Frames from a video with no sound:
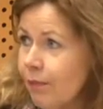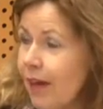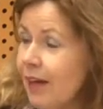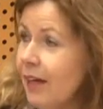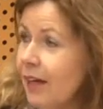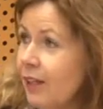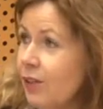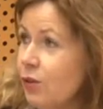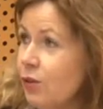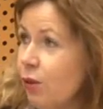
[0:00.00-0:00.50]

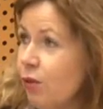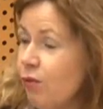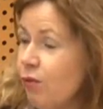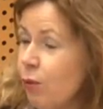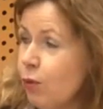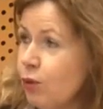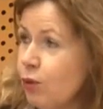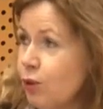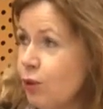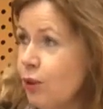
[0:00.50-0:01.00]
Unless you're
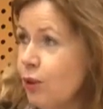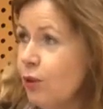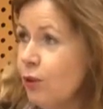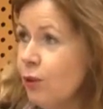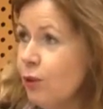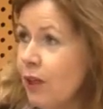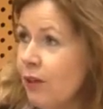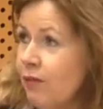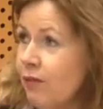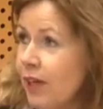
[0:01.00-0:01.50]
fortunate to
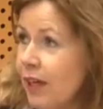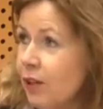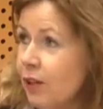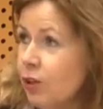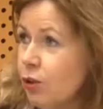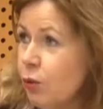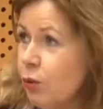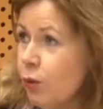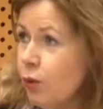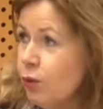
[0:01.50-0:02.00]
live
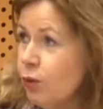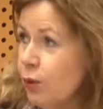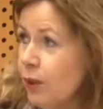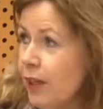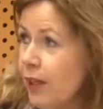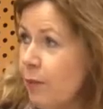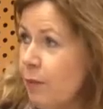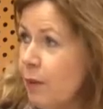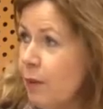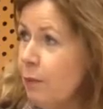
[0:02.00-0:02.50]
next door to
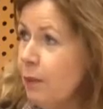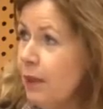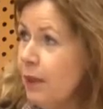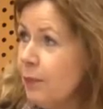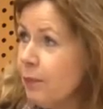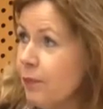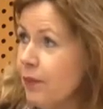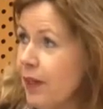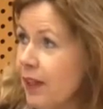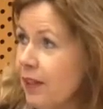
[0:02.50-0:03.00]
an MEP,
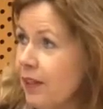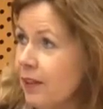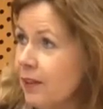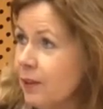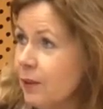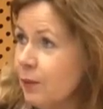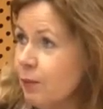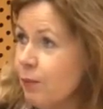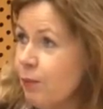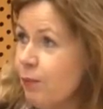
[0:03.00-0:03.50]
that
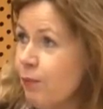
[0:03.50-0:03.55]
is.